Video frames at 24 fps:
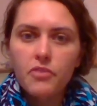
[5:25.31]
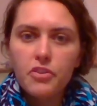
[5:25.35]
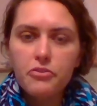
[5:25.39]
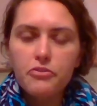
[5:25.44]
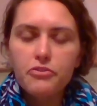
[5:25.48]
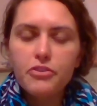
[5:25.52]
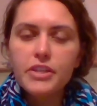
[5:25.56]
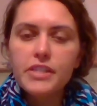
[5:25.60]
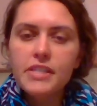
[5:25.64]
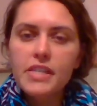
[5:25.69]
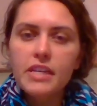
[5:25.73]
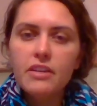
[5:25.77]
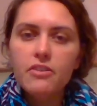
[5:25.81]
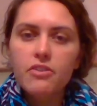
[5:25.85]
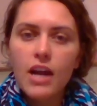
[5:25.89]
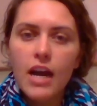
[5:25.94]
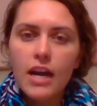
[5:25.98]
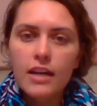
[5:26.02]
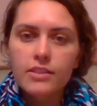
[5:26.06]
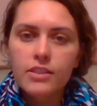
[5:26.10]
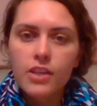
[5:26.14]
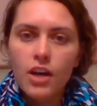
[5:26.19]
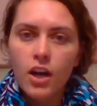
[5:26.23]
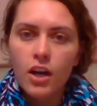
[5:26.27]
recent
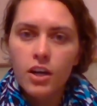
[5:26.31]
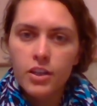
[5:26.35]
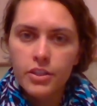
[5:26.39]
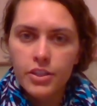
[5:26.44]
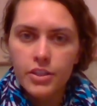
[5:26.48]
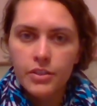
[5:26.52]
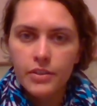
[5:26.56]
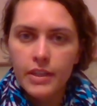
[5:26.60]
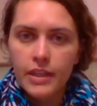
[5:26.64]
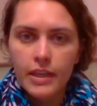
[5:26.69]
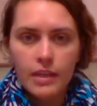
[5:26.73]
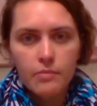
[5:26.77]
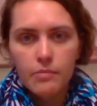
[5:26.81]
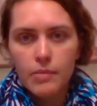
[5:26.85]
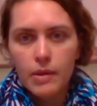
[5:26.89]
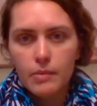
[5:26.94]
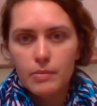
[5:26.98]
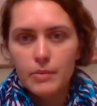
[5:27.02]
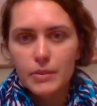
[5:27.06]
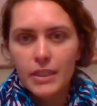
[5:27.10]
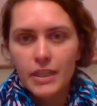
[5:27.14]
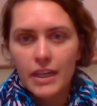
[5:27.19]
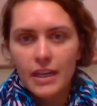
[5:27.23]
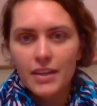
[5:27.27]
grads are doing in
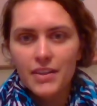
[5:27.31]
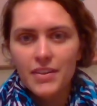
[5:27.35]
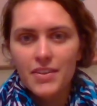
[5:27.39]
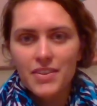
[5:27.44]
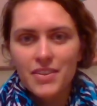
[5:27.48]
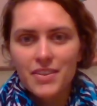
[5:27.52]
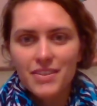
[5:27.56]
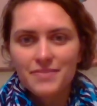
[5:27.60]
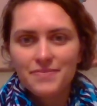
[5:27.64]
public health.